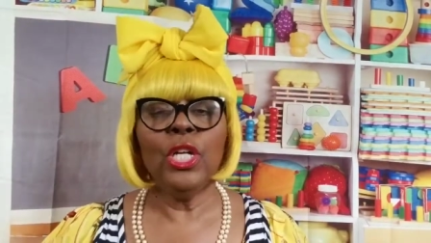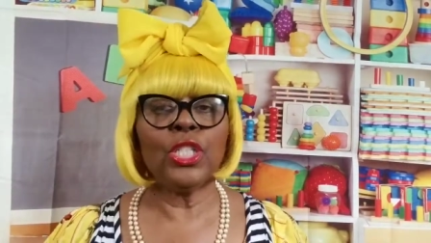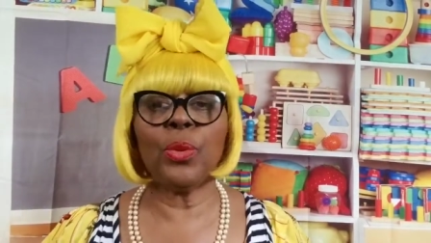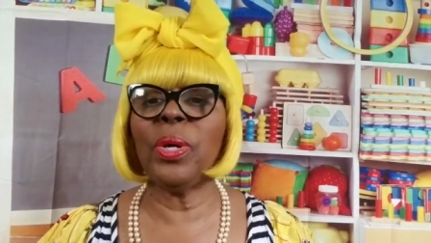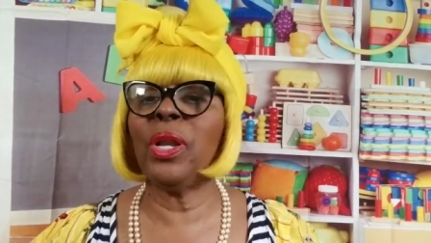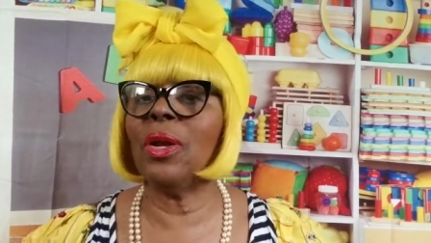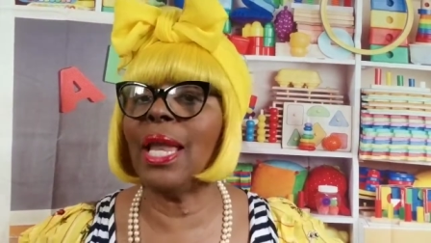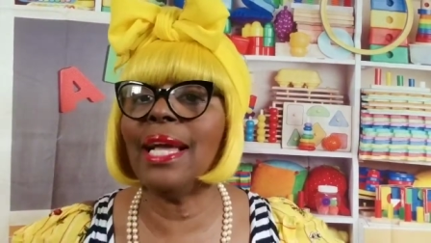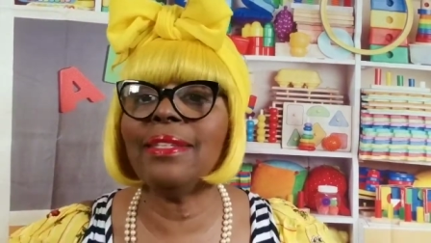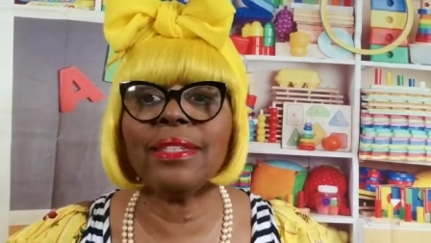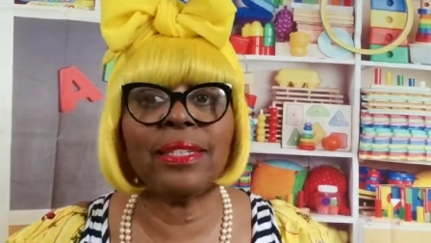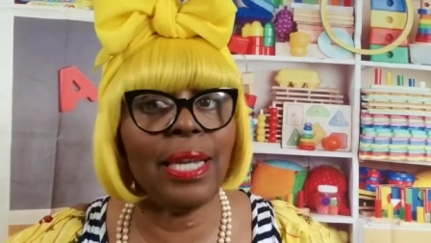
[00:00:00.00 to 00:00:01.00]
So we don't
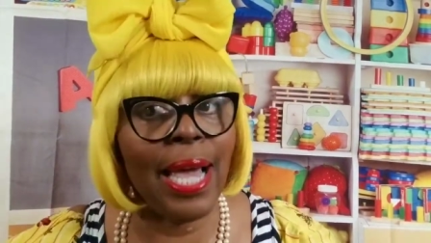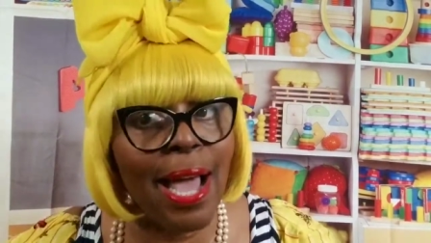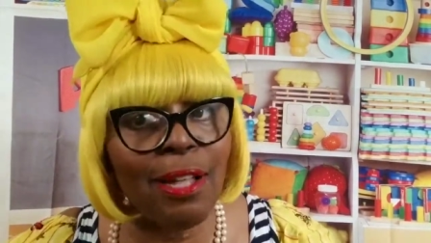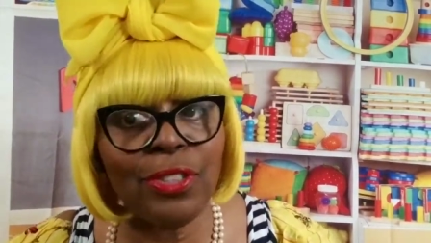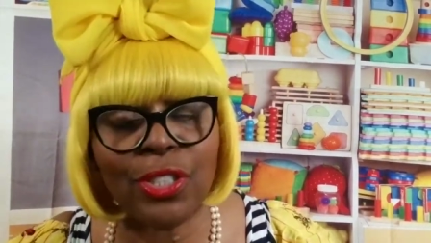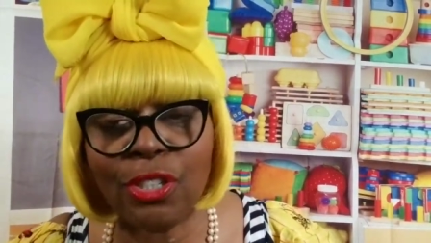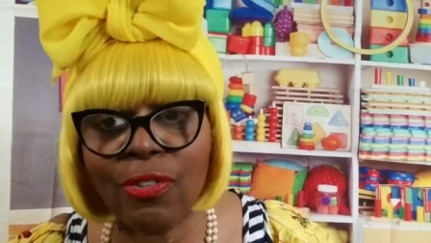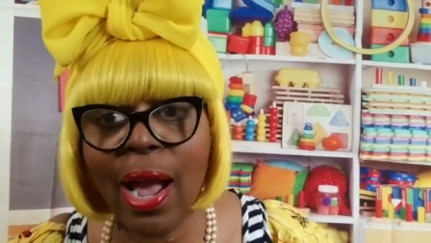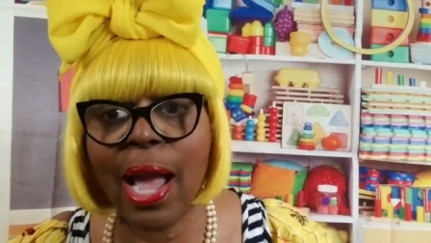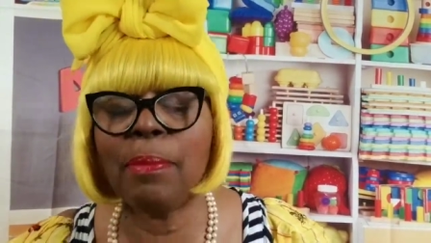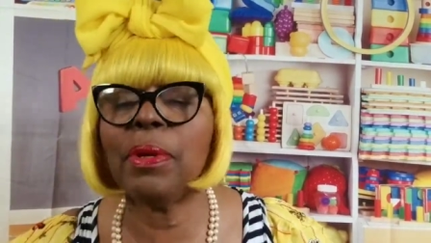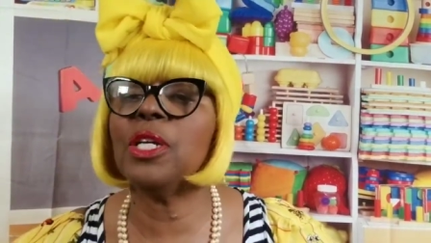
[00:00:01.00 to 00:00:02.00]
like the clouds to
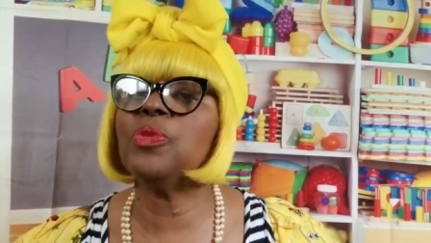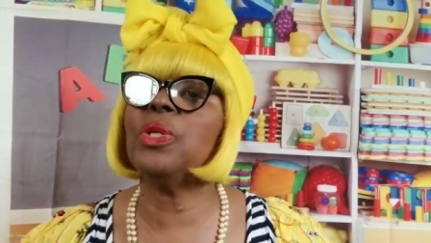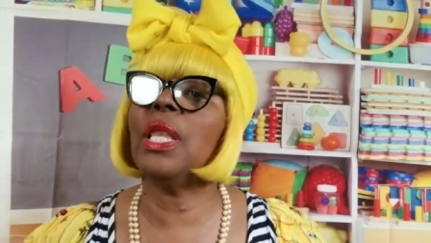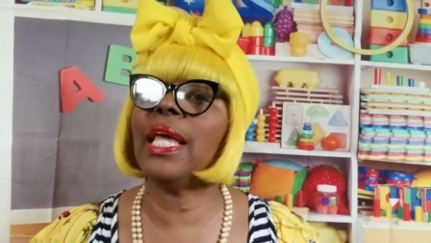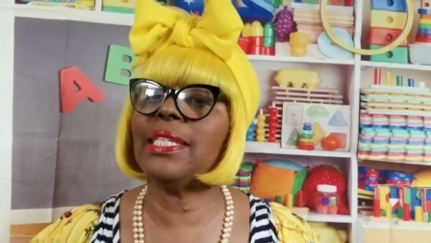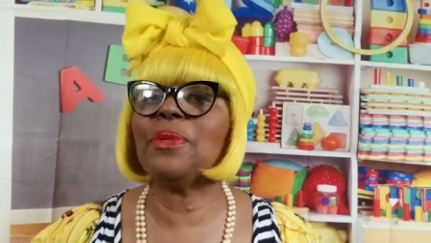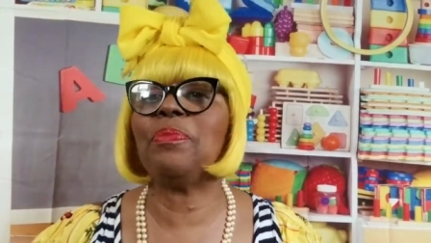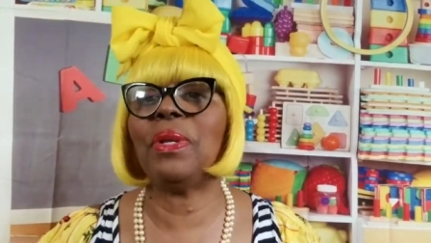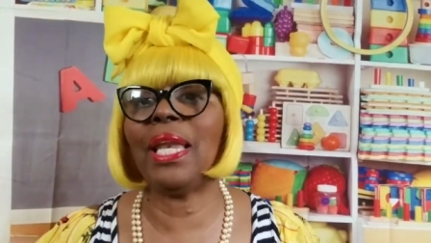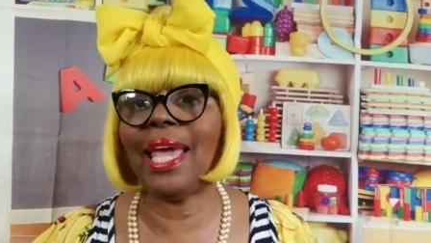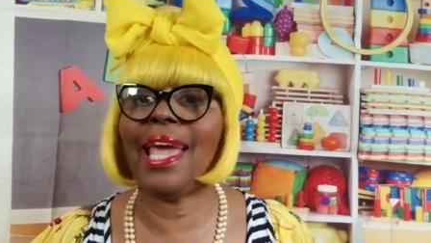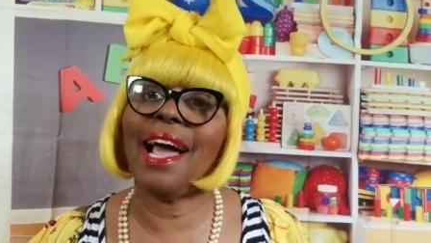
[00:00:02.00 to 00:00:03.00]
cry because we like to
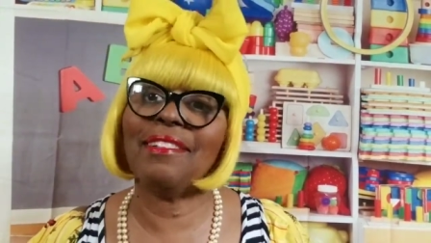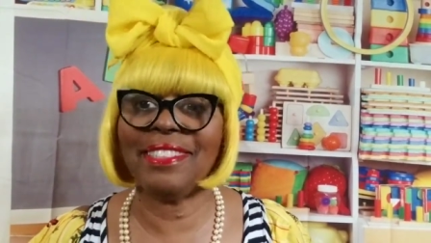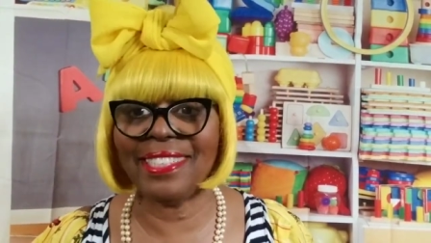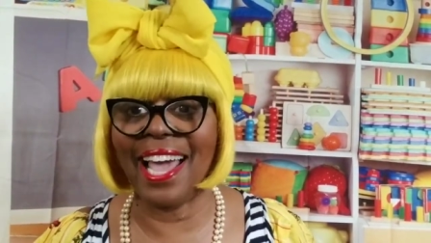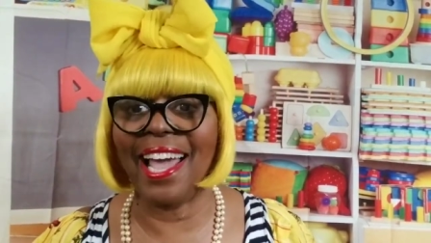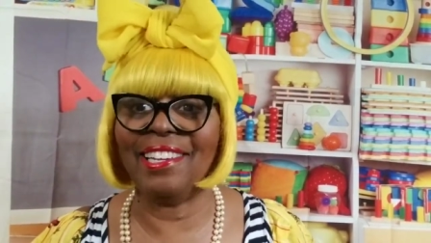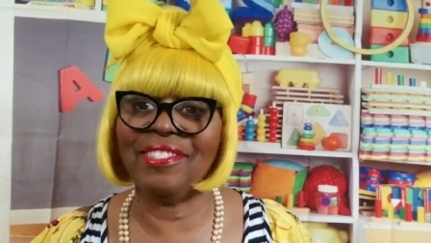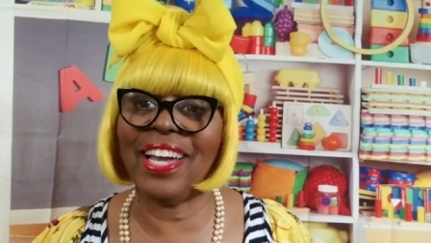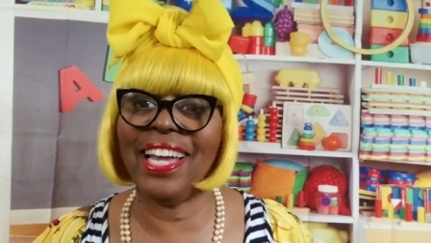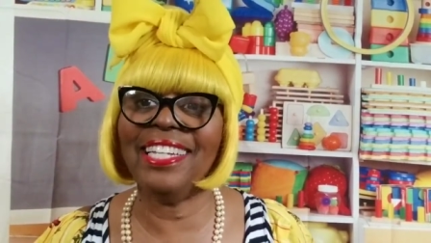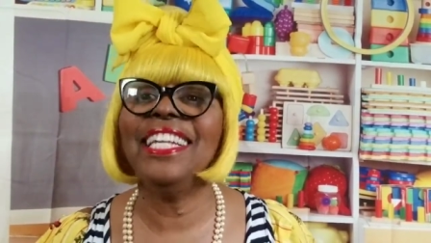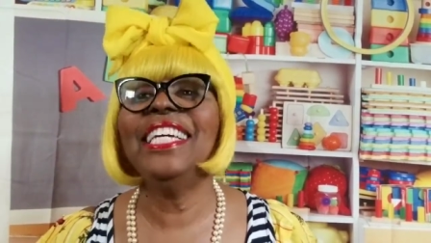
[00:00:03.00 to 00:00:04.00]
play outside,
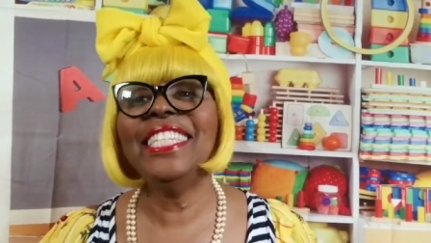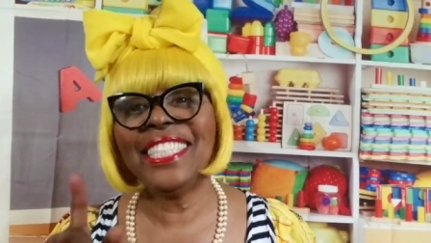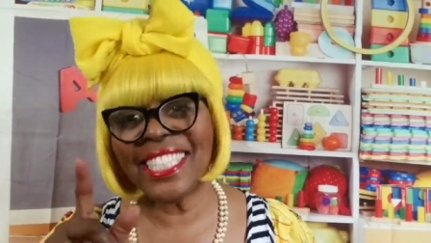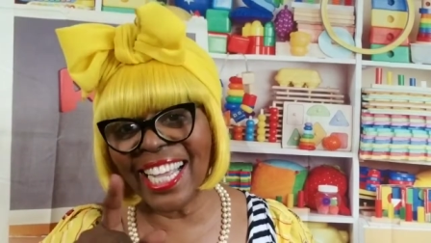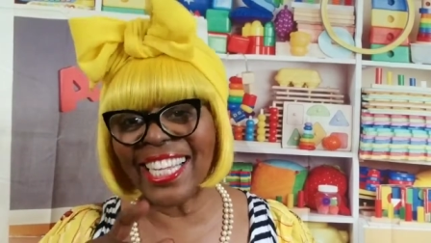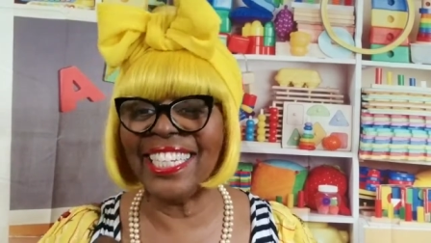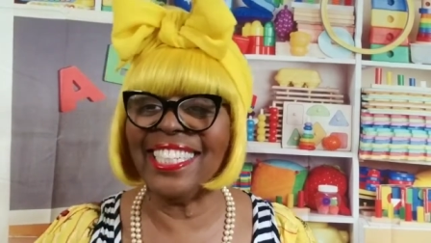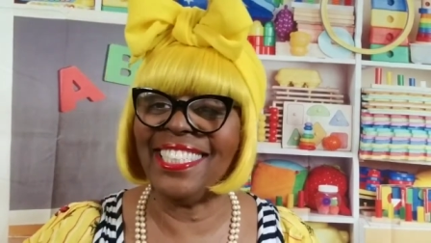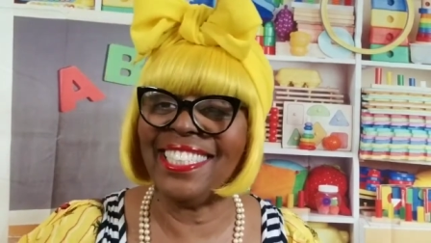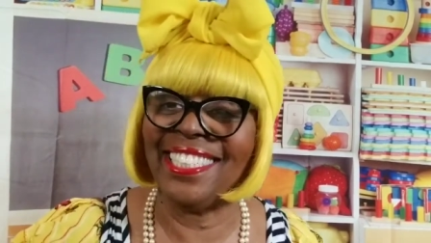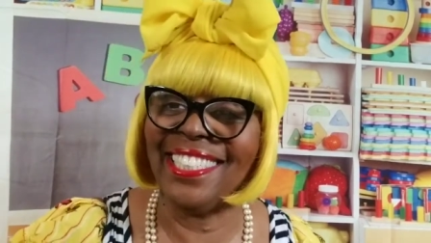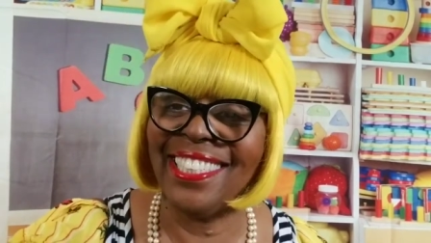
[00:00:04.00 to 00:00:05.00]
right? Take a
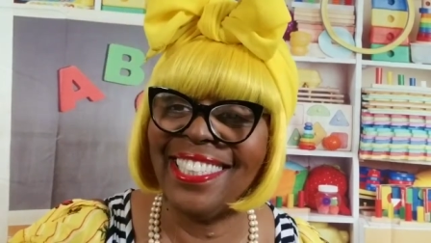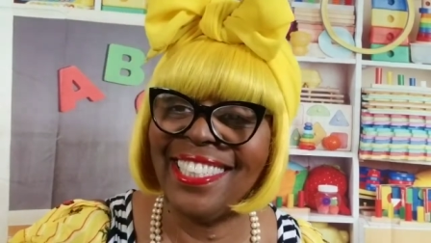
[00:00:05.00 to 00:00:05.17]
listen.